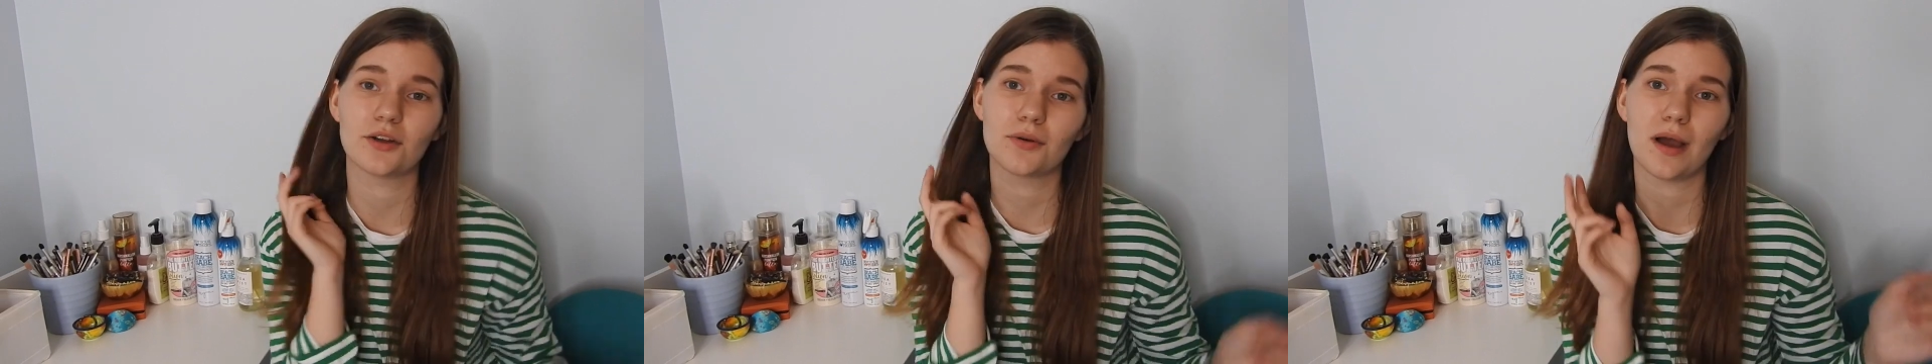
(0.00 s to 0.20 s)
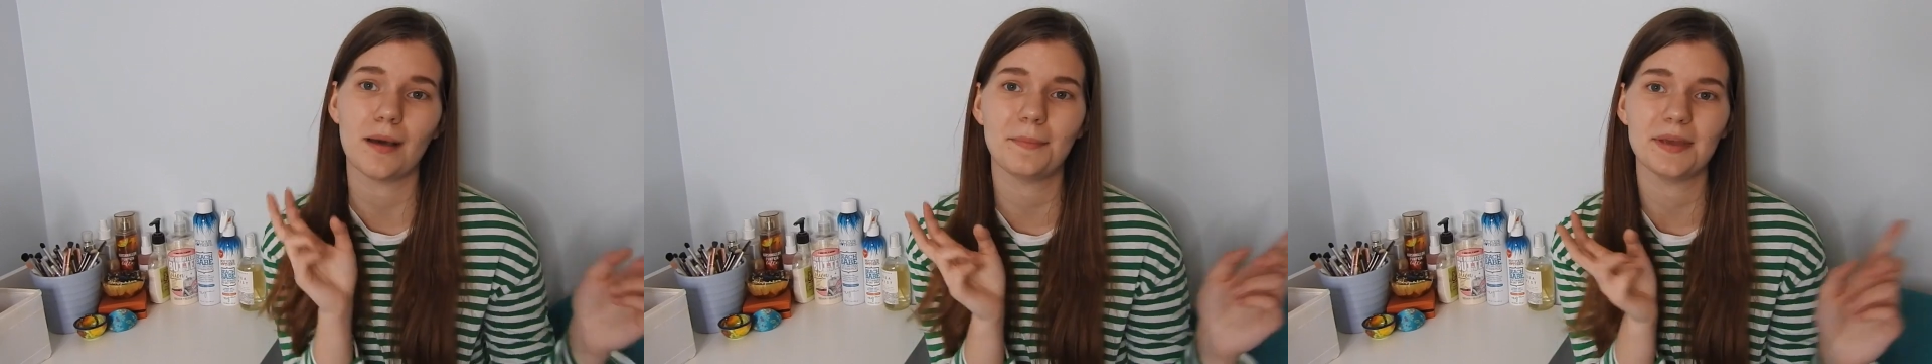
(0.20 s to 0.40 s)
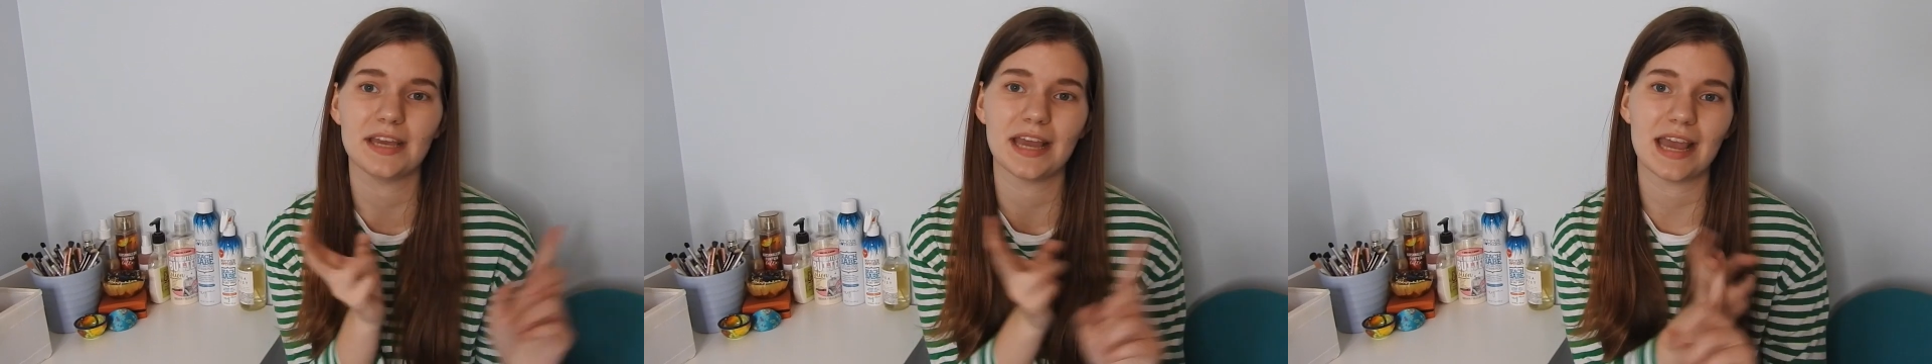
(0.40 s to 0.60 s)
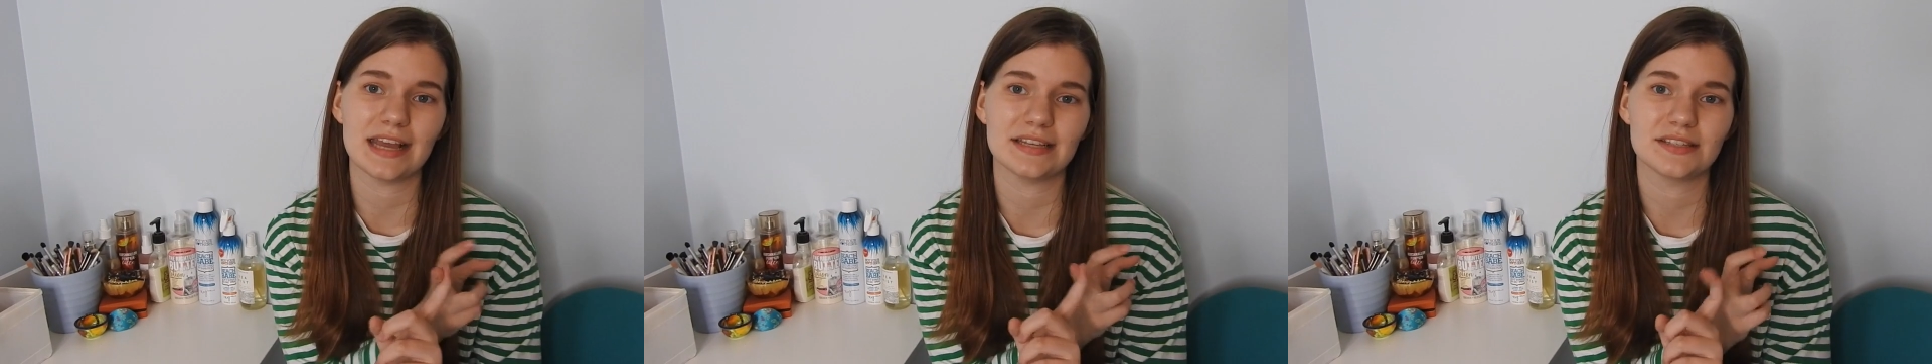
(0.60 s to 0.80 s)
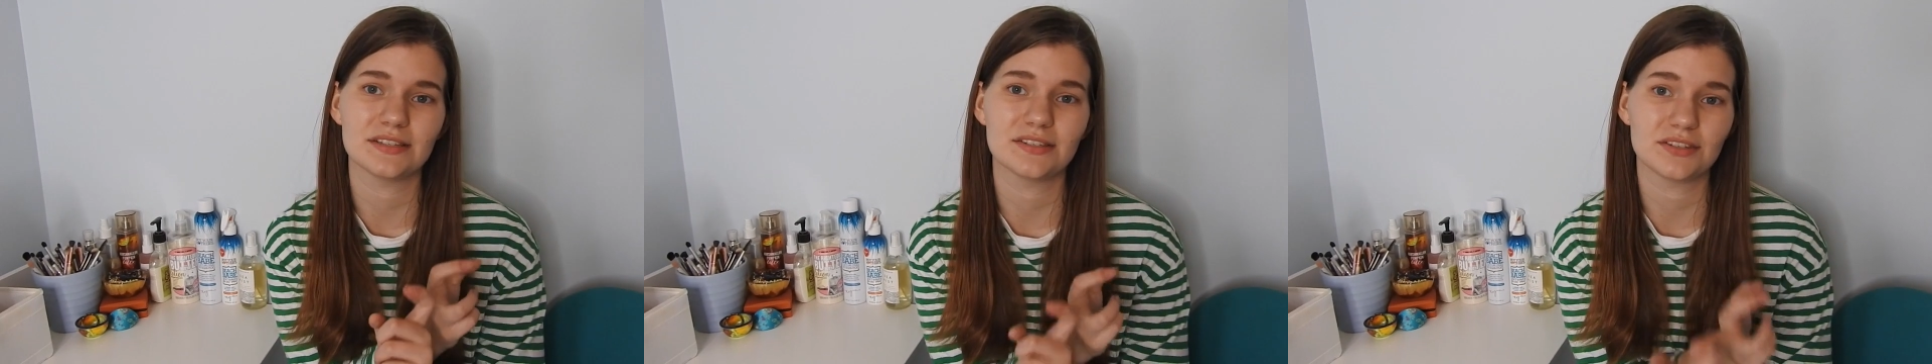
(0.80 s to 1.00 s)
cropping
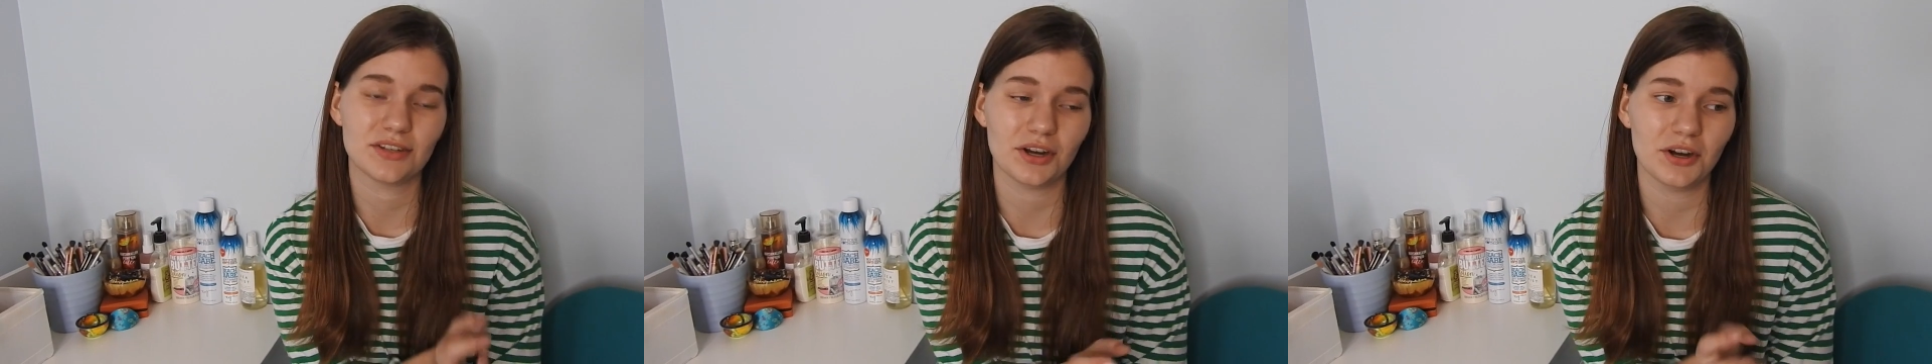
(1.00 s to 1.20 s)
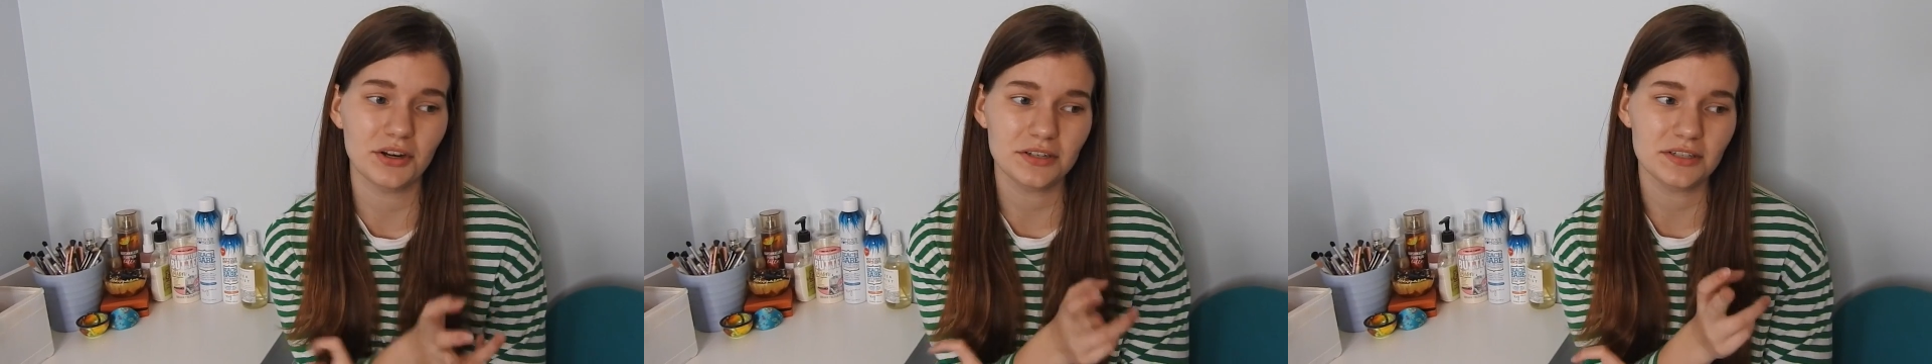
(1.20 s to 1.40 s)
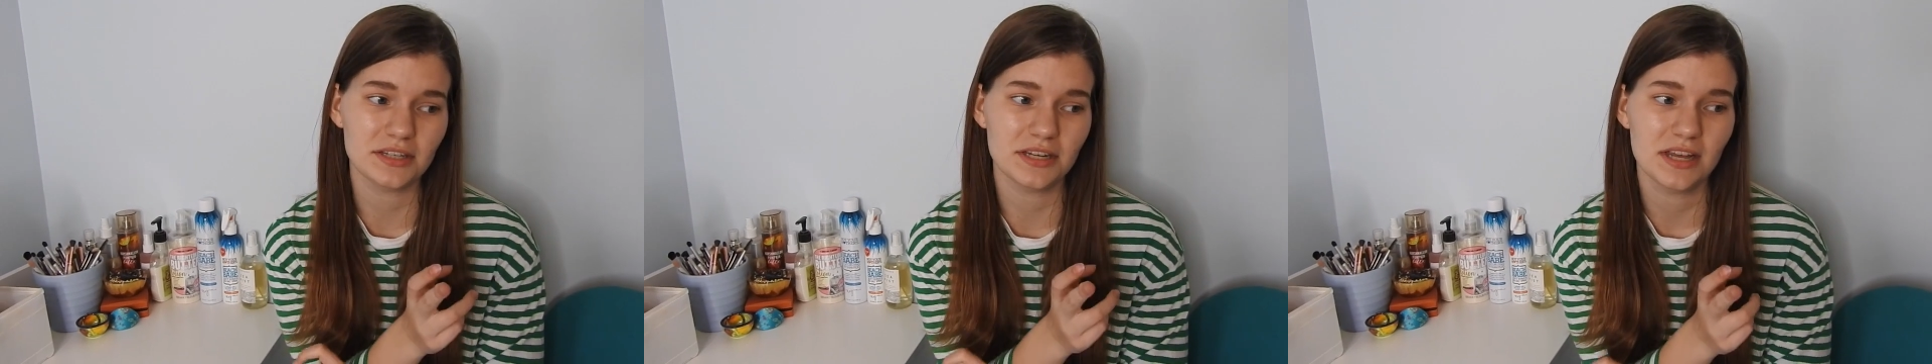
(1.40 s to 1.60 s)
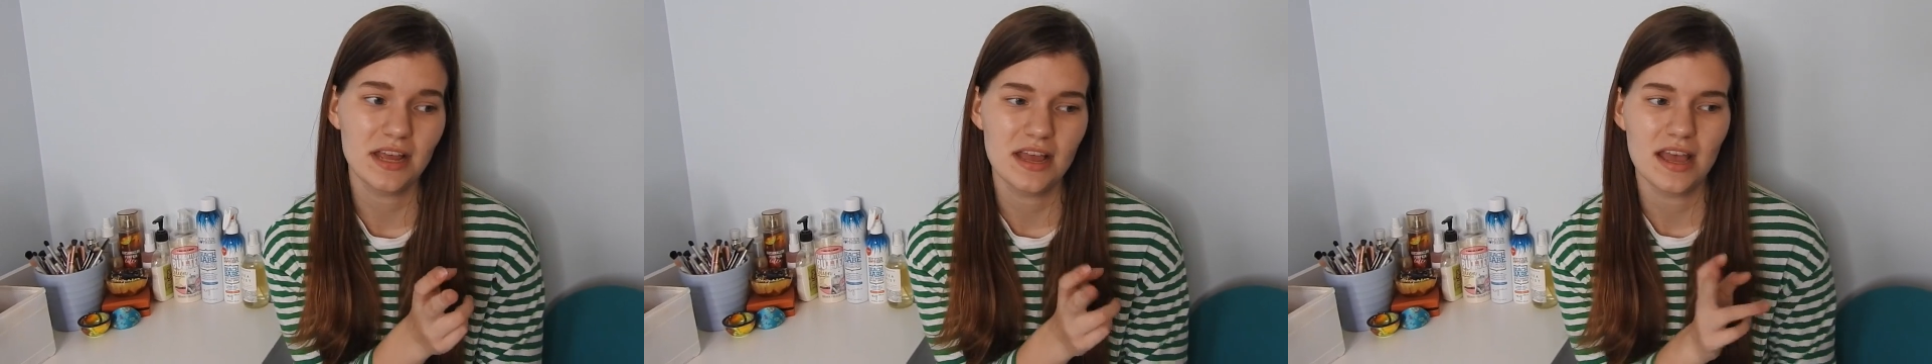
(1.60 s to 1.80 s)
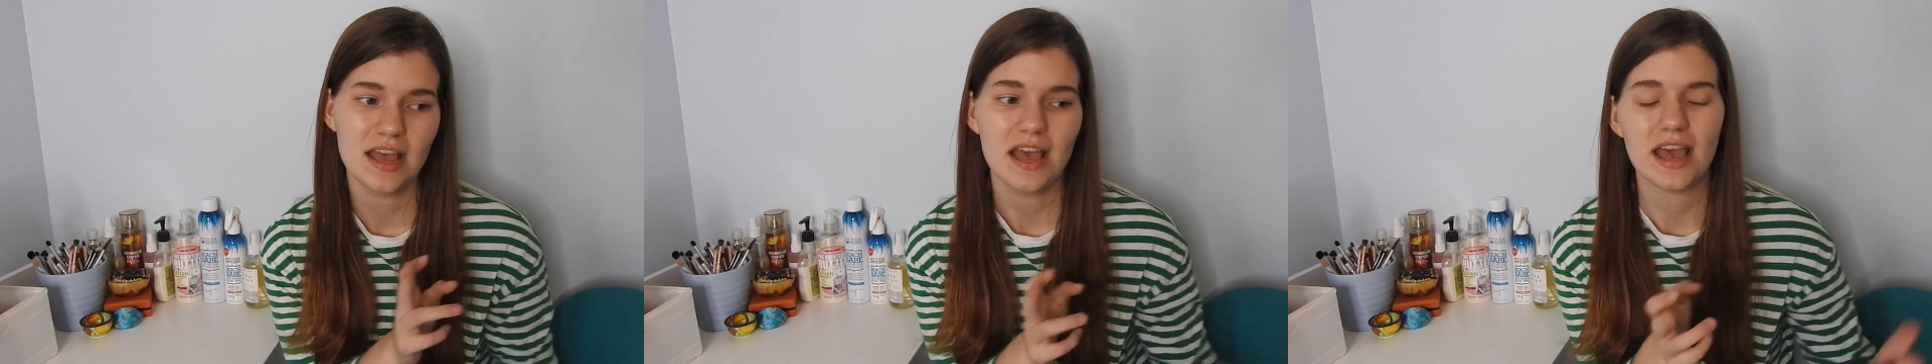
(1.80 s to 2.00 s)
a skirt,
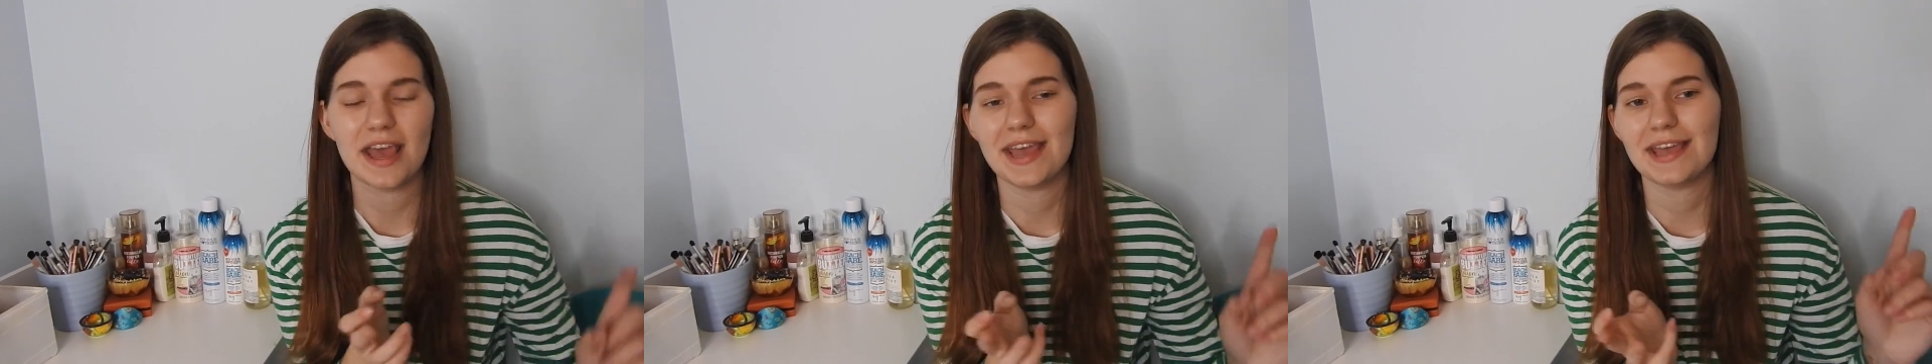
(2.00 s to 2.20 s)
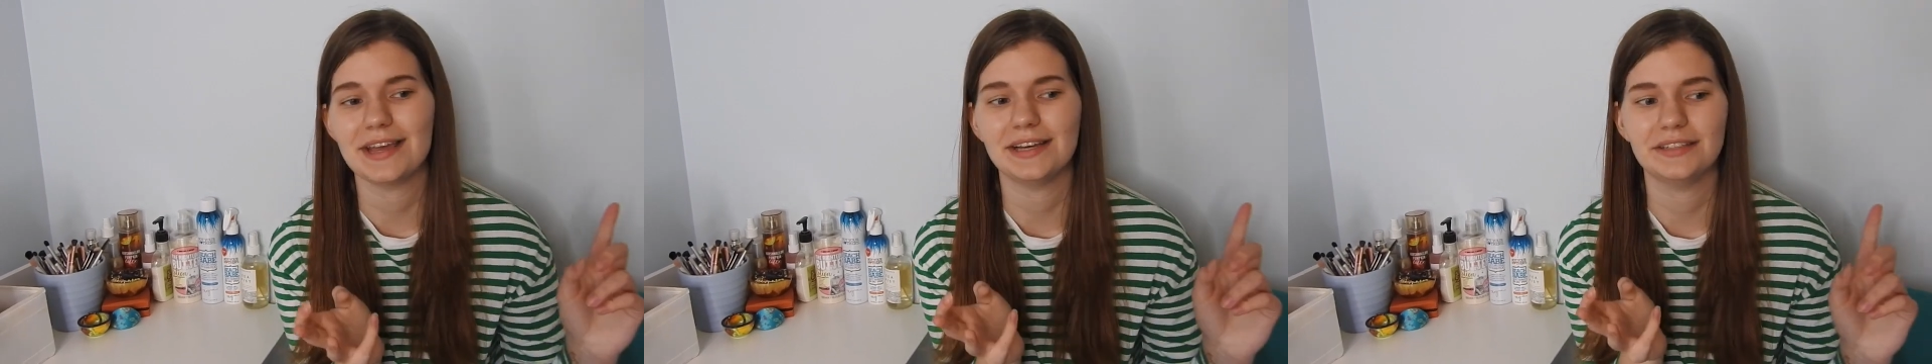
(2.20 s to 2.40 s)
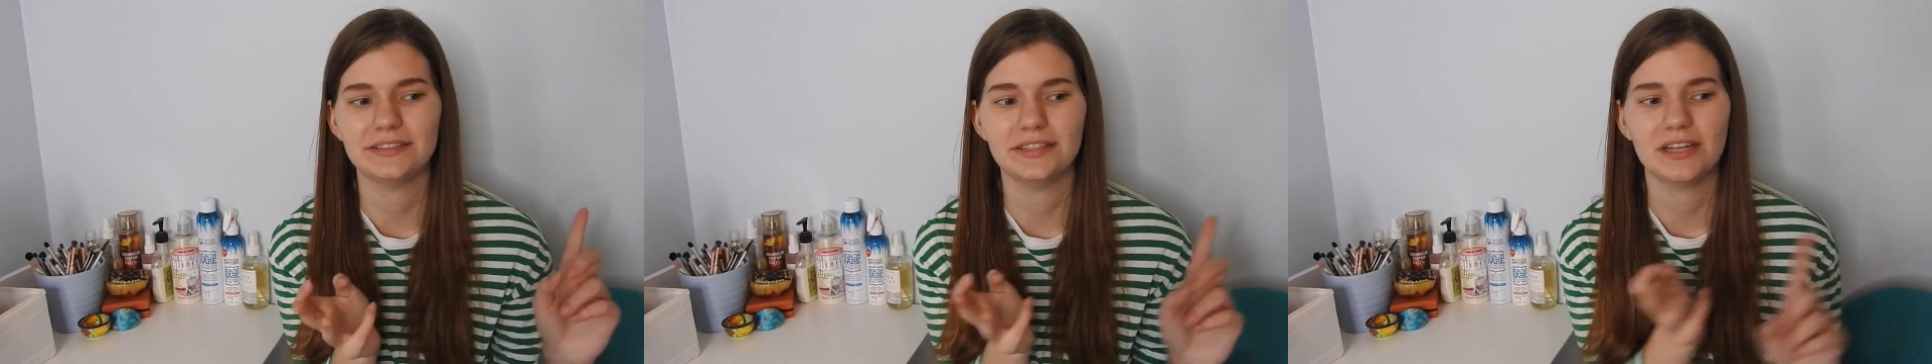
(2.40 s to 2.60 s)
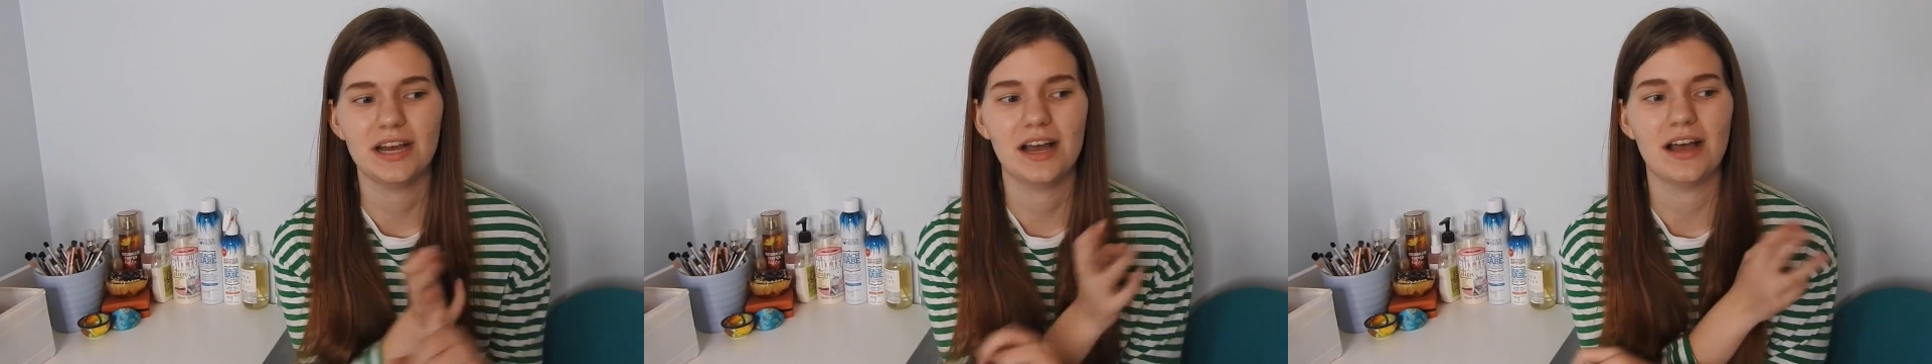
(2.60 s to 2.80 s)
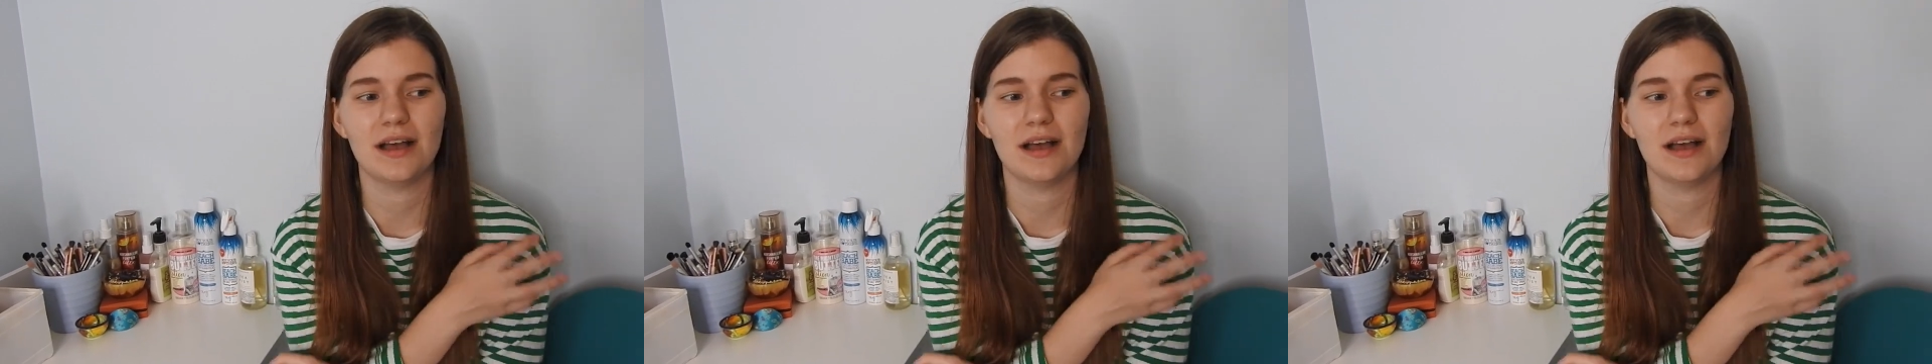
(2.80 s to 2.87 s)
and